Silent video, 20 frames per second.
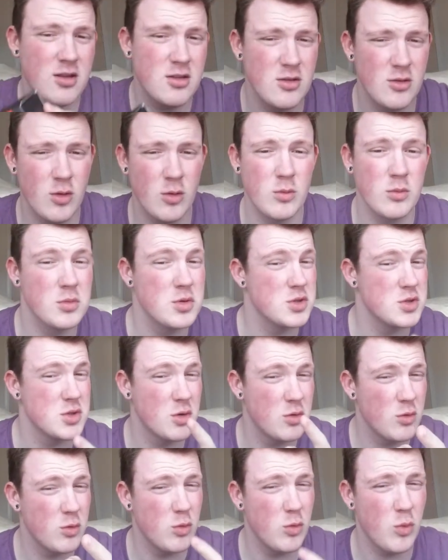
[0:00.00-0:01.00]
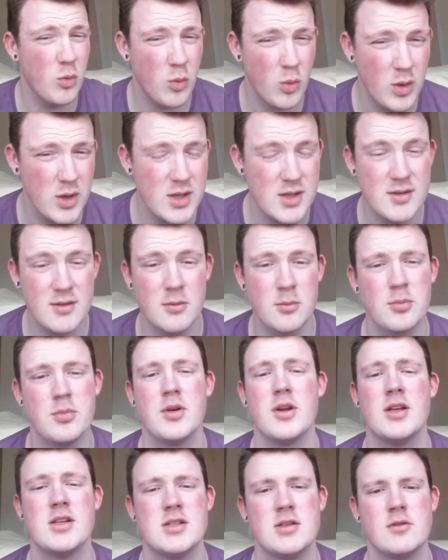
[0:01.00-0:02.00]
I thought was quite
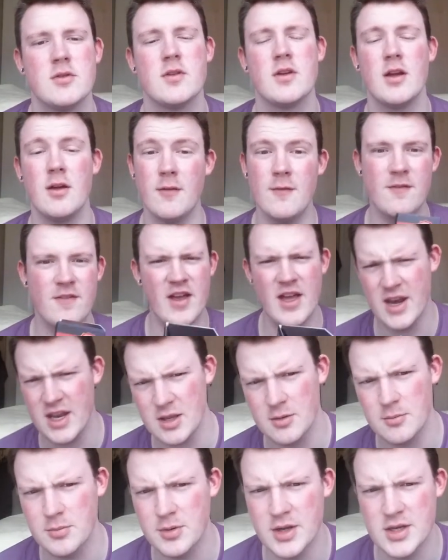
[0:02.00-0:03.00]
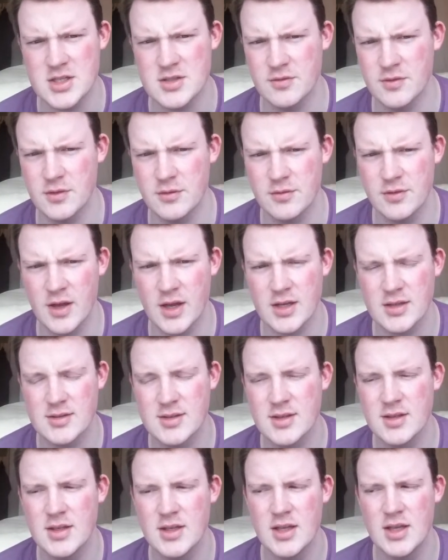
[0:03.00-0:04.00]
impressive, very impressive in
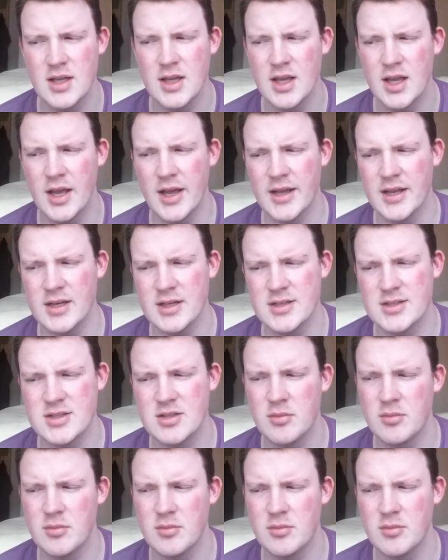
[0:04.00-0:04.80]
fact, and it's